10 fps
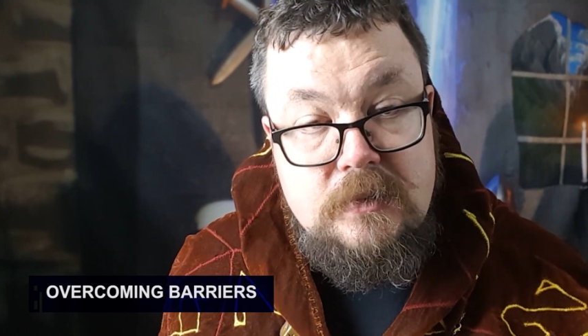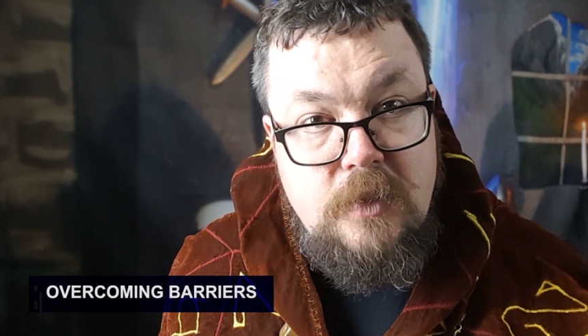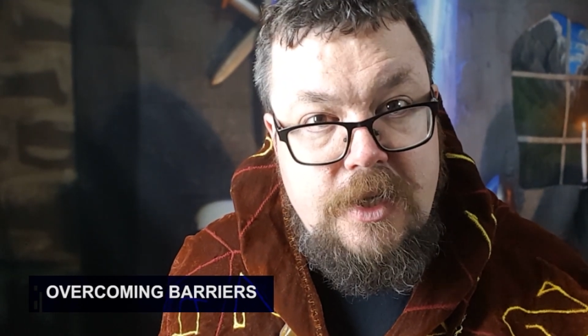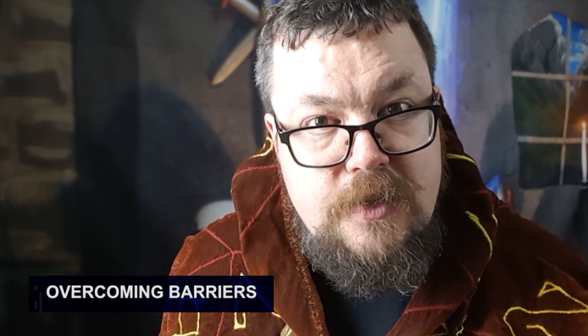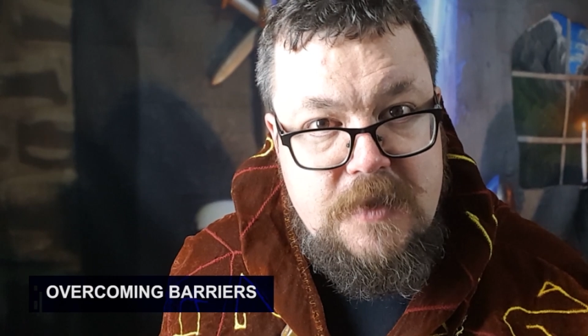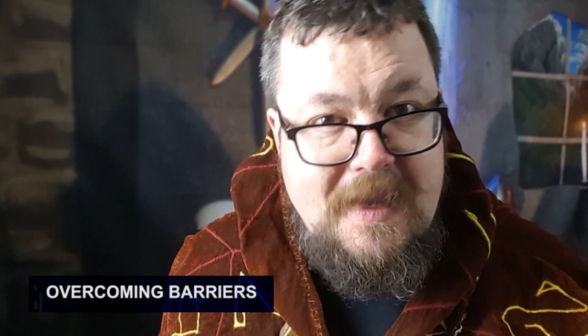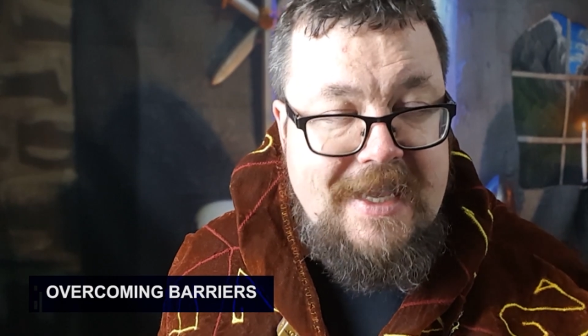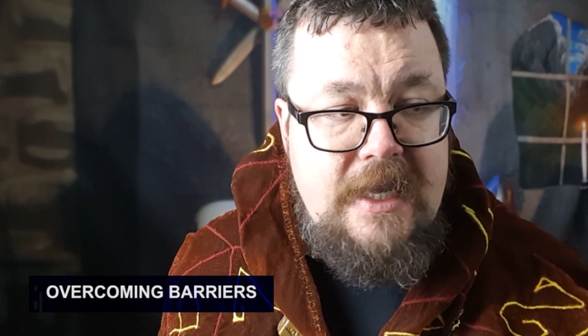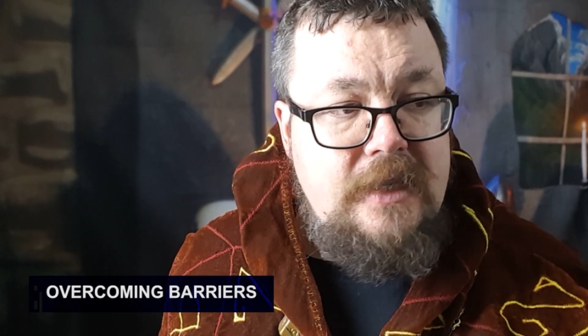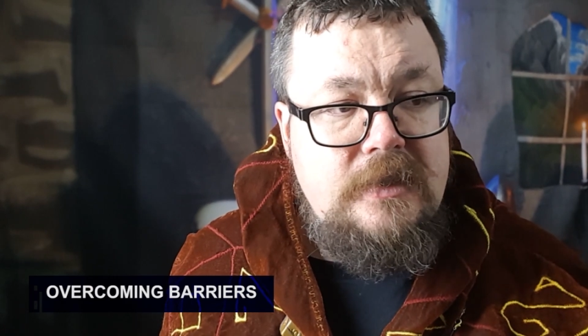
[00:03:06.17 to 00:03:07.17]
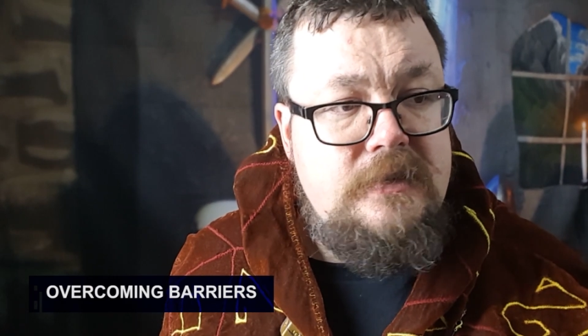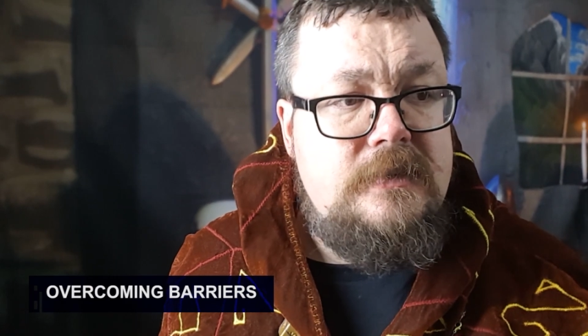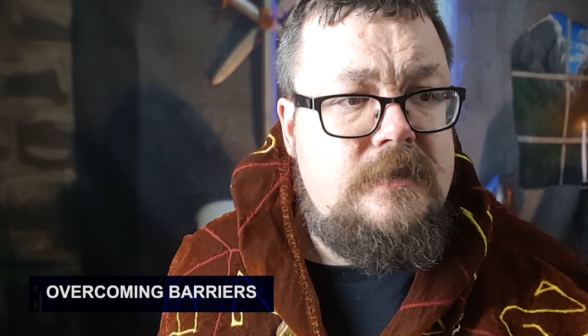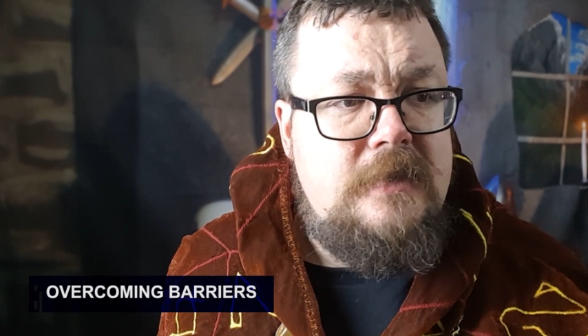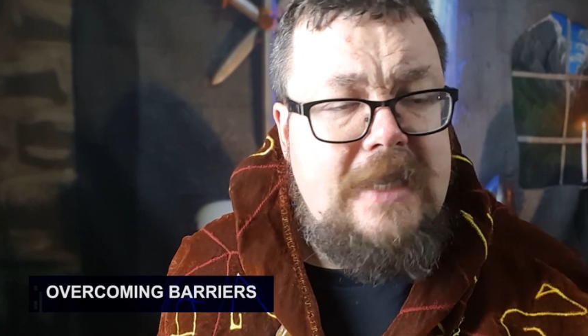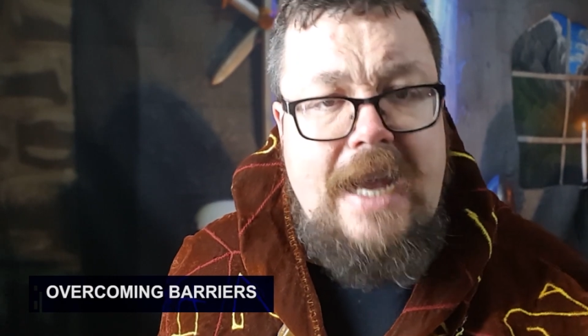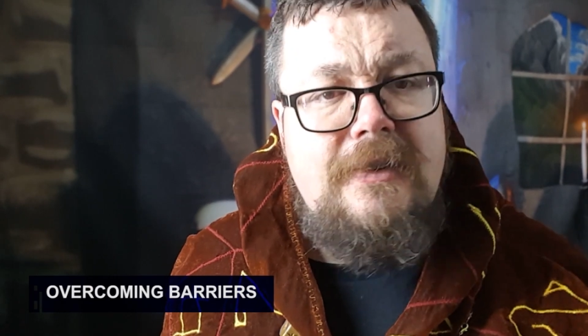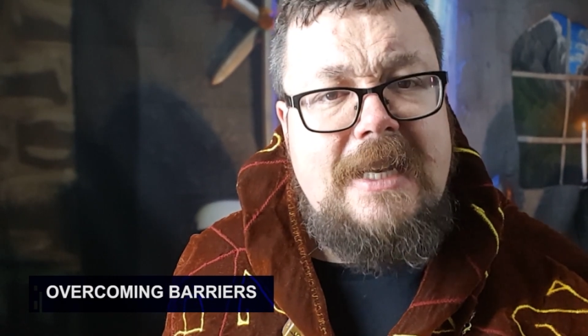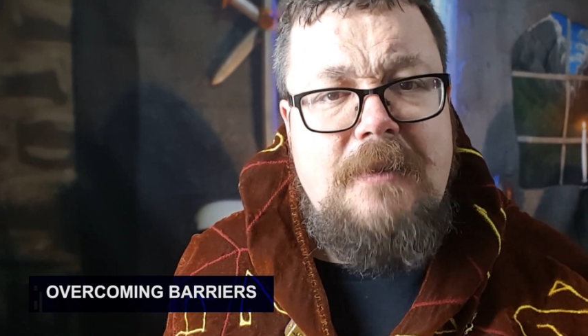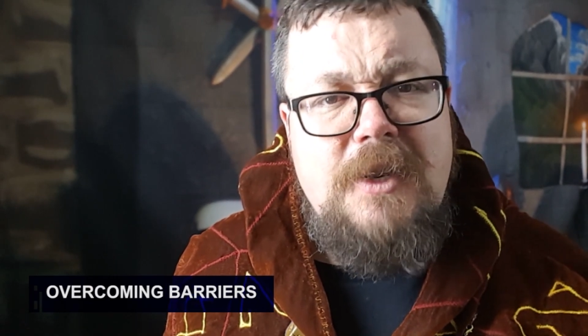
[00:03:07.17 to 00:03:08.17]
Were you speaking
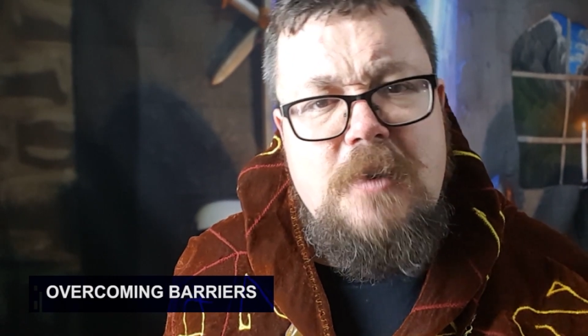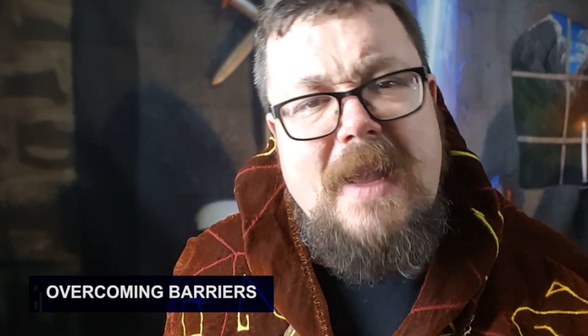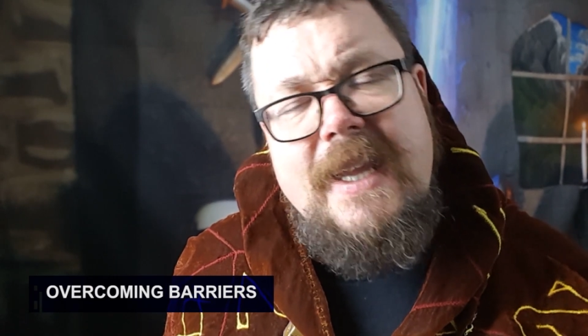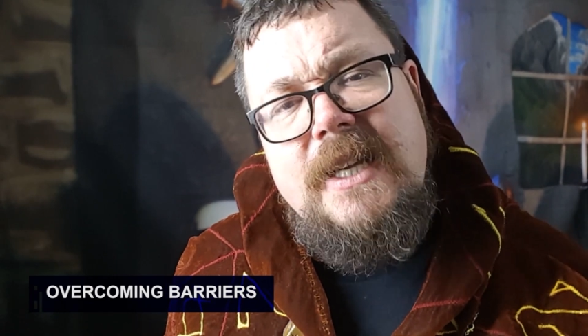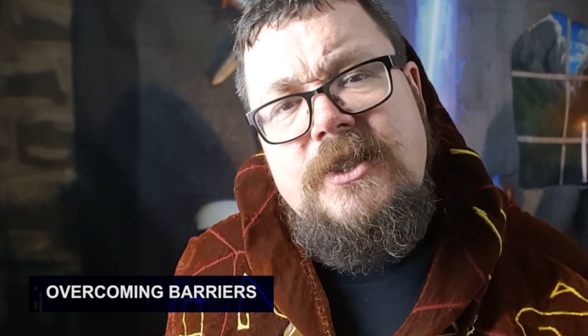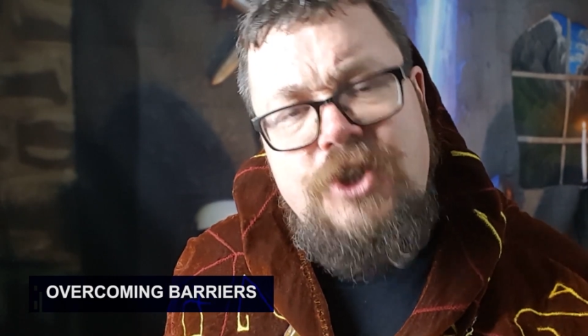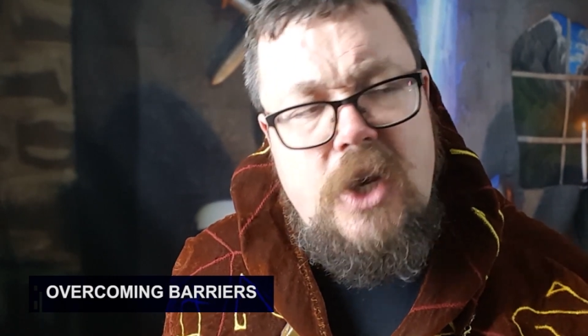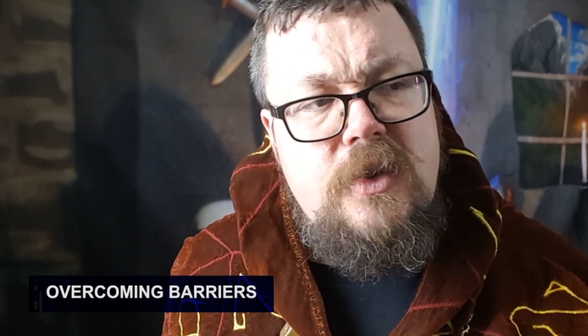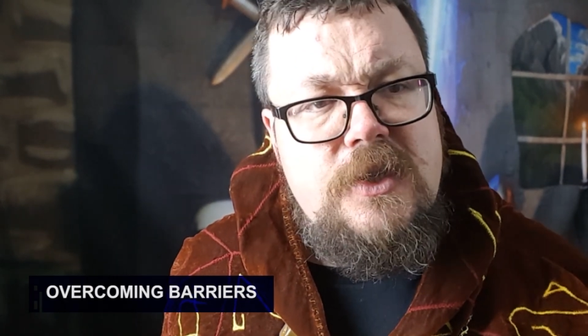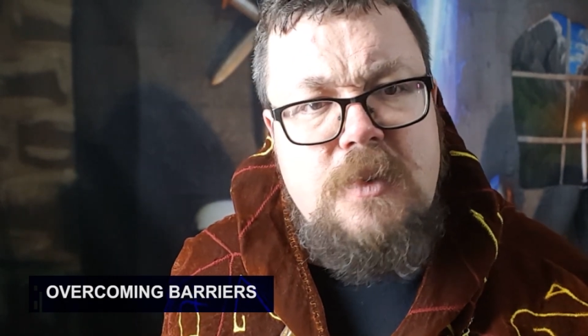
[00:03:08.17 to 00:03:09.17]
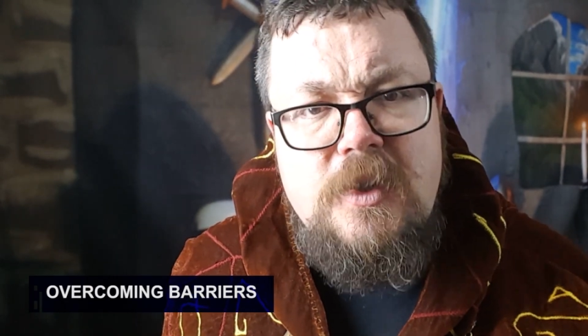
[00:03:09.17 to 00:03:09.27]
loudly? Were you making jokes?